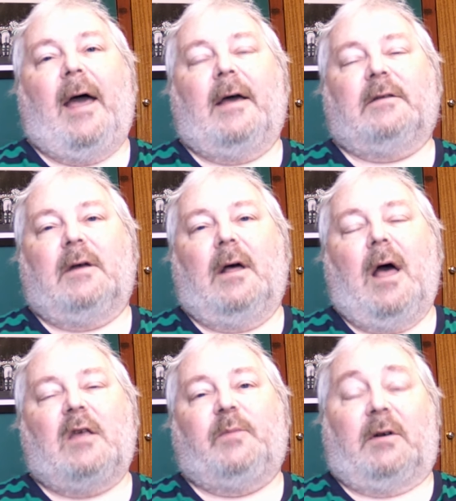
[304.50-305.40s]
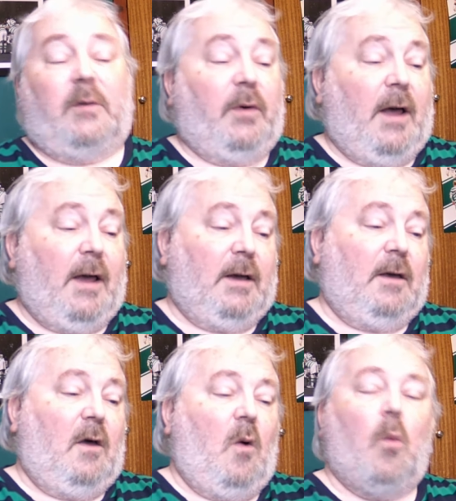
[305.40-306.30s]
at Sparta Prague,
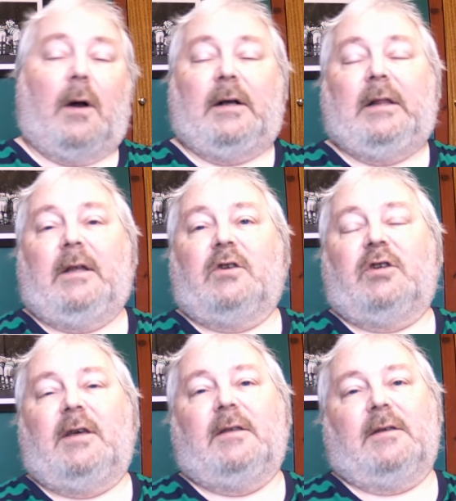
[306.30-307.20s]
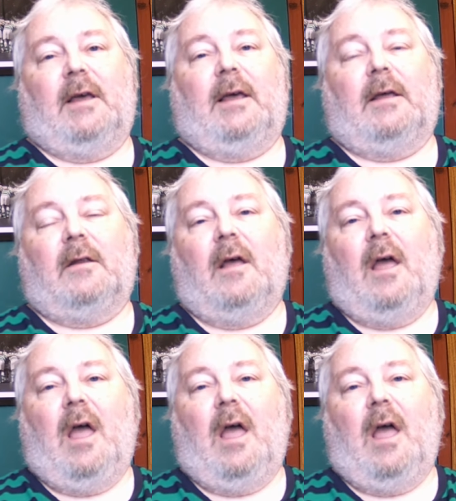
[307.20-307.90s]
one clean sheet in